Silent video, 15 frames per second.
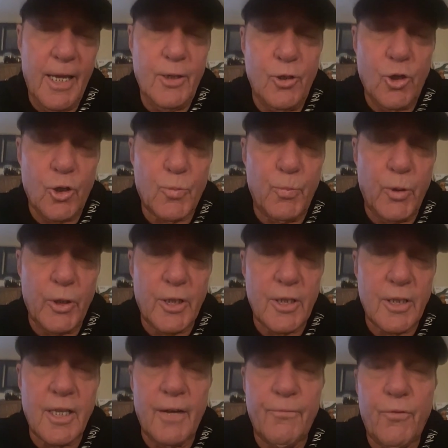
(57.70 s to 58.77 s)
and just put the
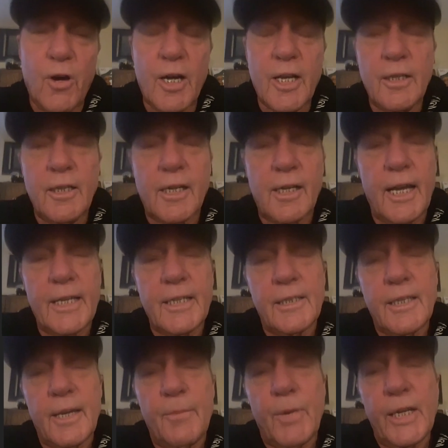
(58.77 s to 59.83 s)
stuff on it. Looked like it
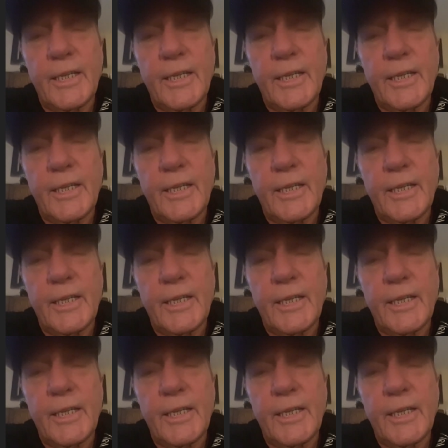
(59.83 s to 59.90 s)
was in my